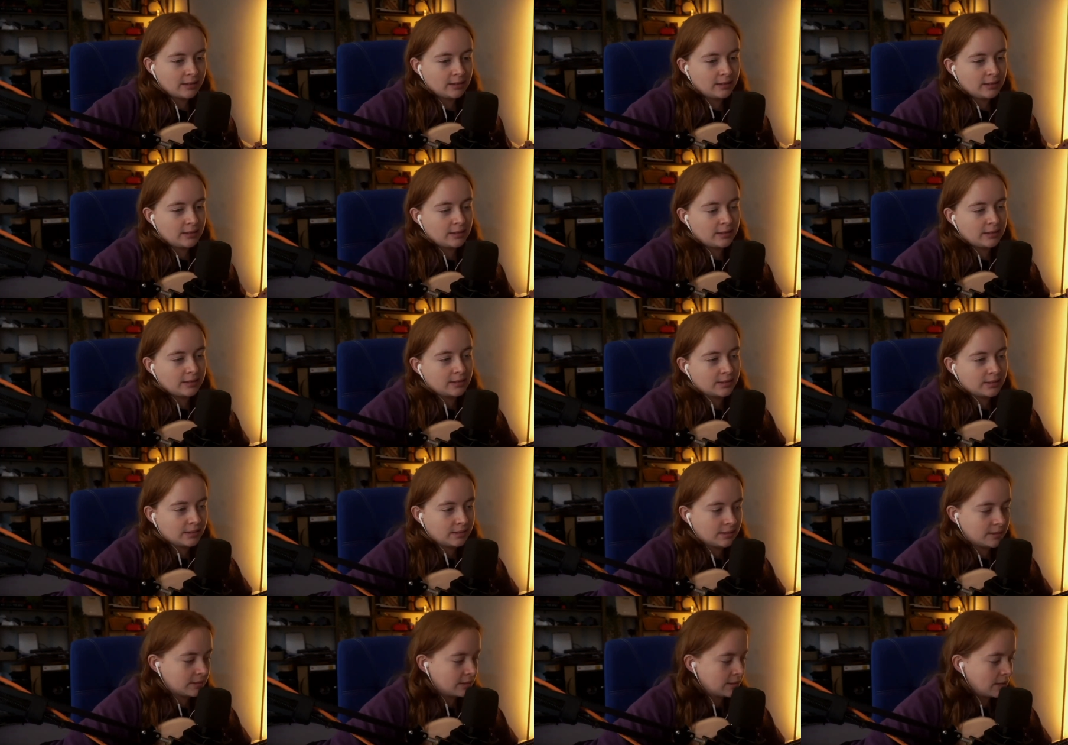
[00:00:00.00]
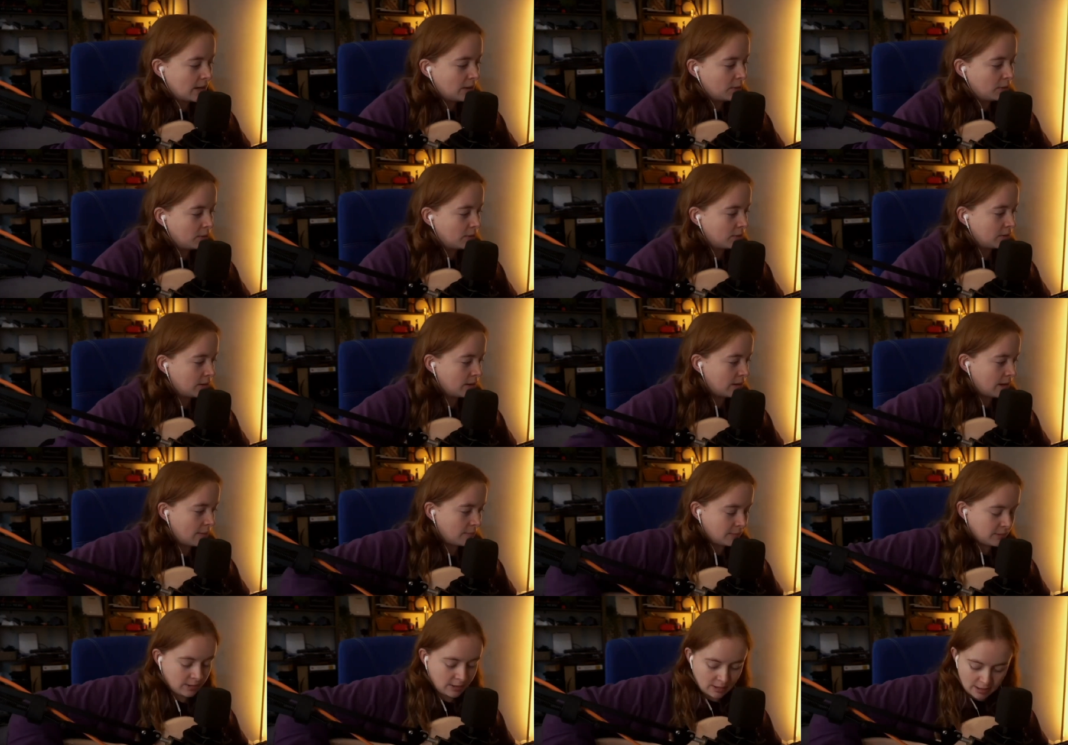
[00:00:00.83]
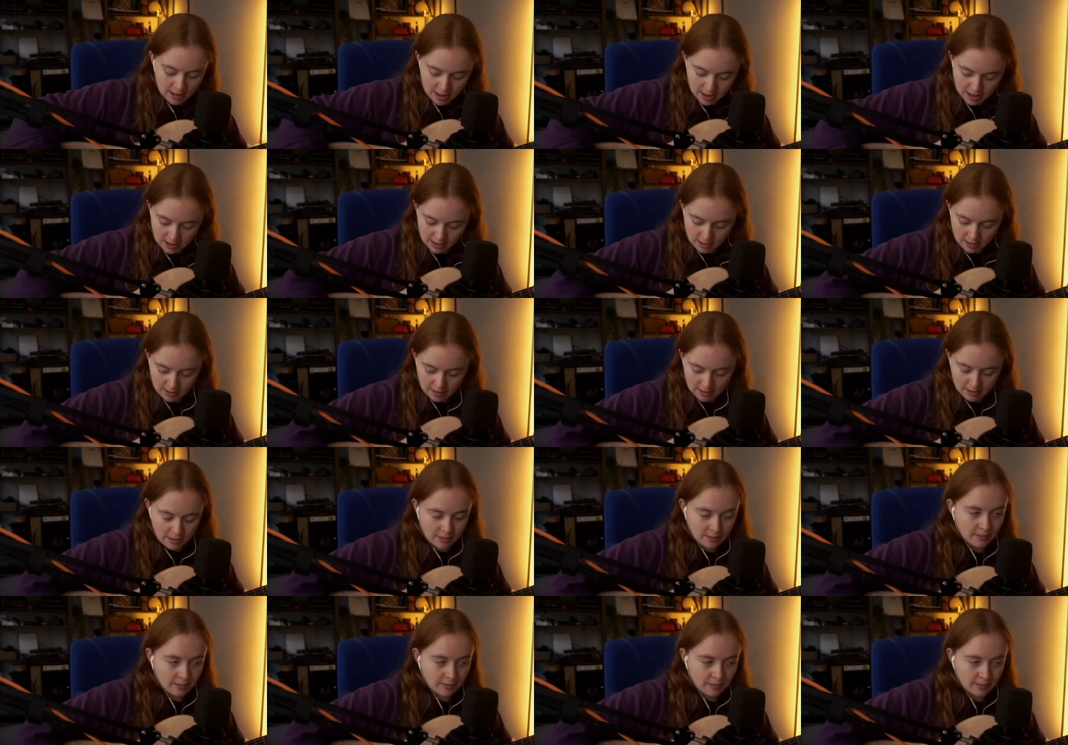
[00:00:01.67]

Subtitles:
Let's see how good I am today, huh?